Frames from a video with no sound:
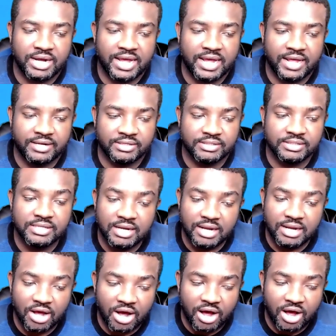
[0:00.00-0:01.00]
and
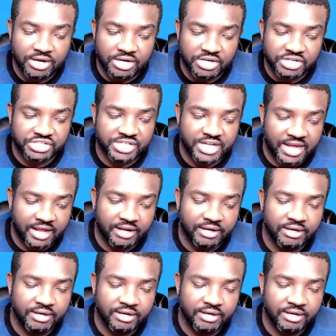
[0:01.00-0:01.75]
understand